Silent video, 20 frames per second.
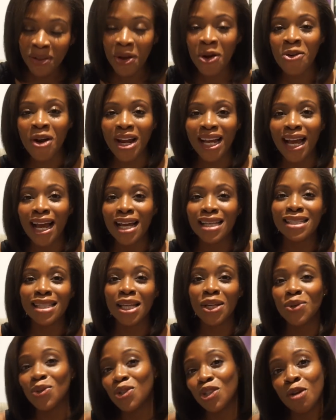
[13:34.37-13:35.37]
All right, guys,
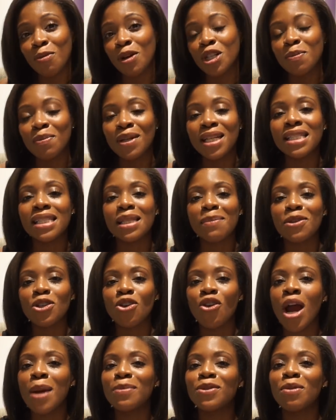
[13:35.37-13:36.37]
thank you so much. Please
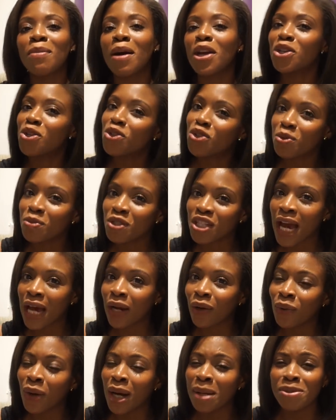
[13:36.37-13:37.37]
subscribe to my YouTube
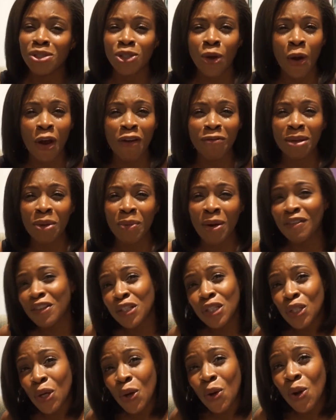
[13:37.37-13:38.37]
channel. I'm sorry I've been away
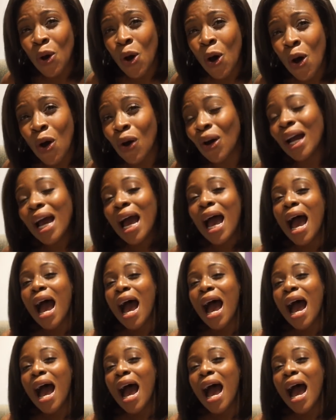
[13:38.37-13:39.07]
for so long.